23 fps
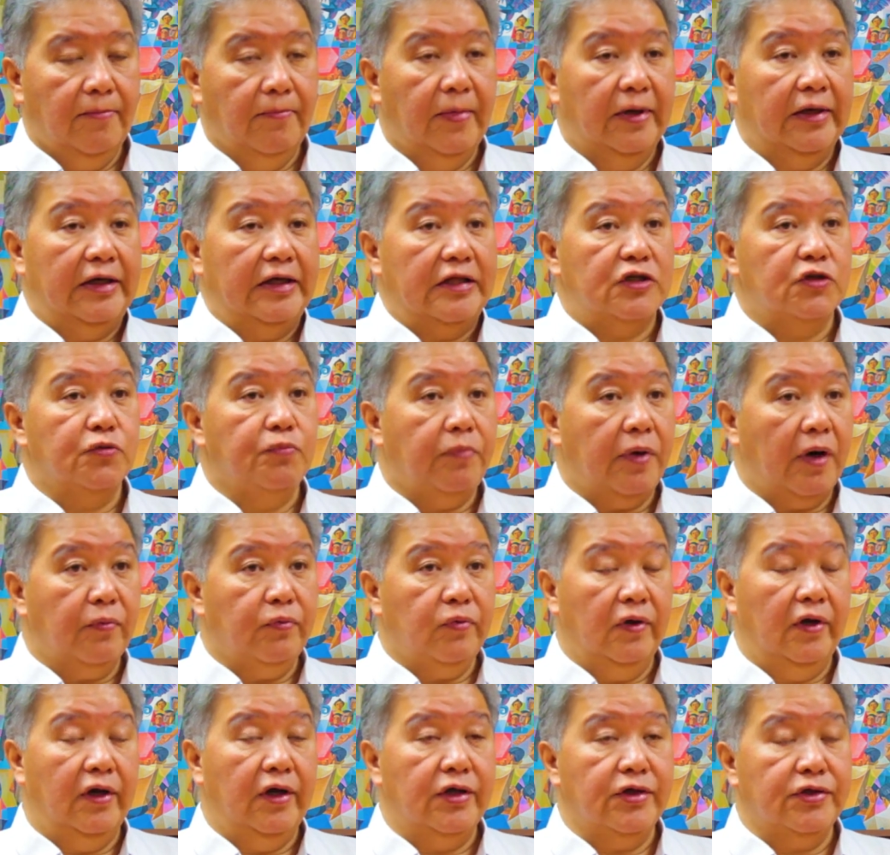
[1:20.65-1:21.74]
but its
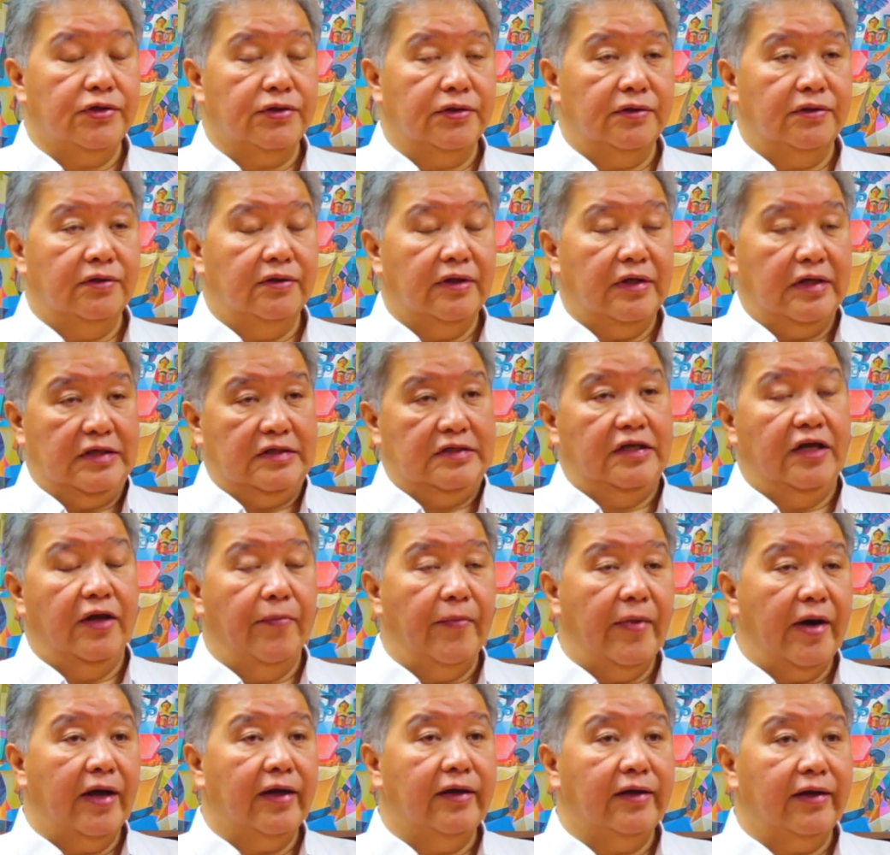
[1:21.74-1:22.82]
population is
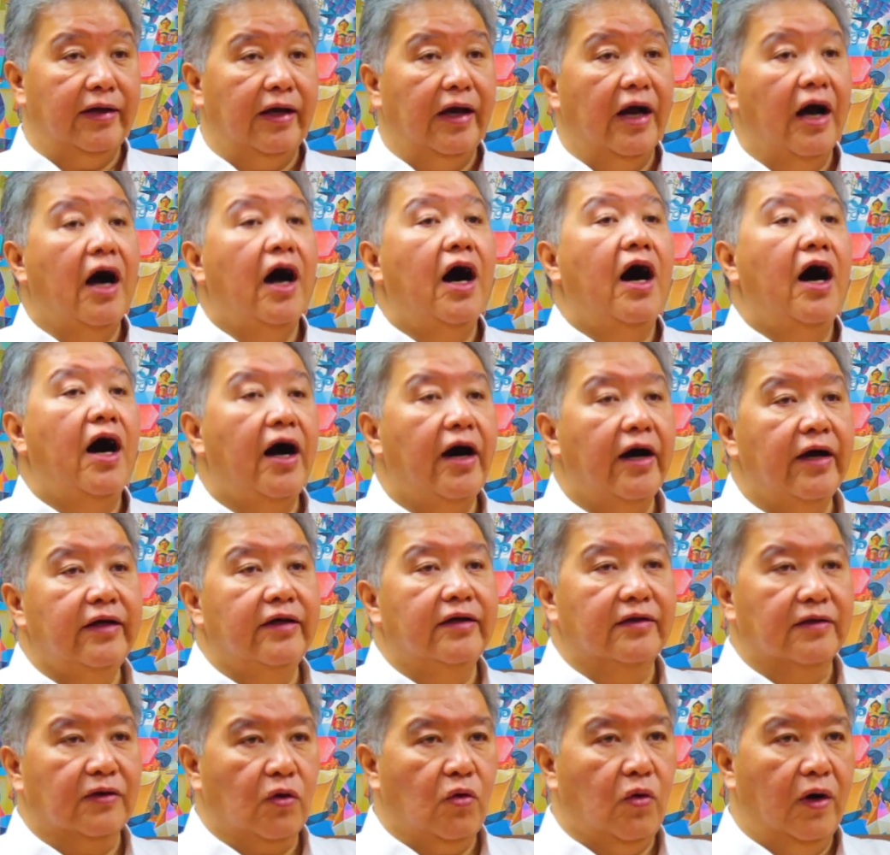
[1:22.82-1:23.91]
demanding
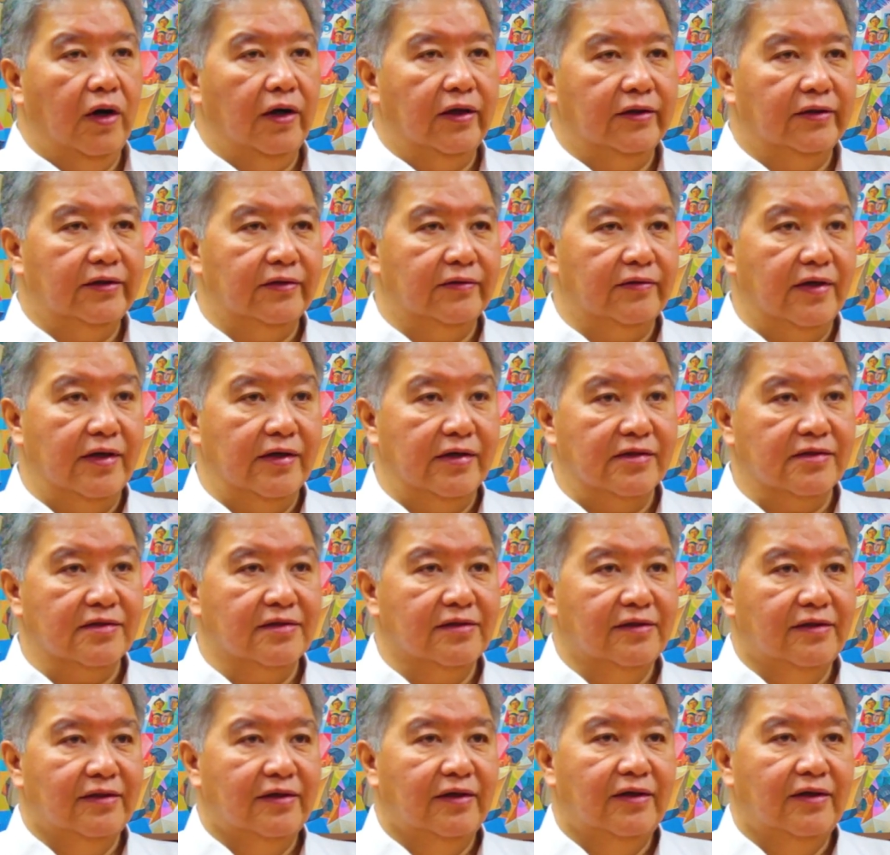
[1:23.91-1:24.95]
higher quality rice.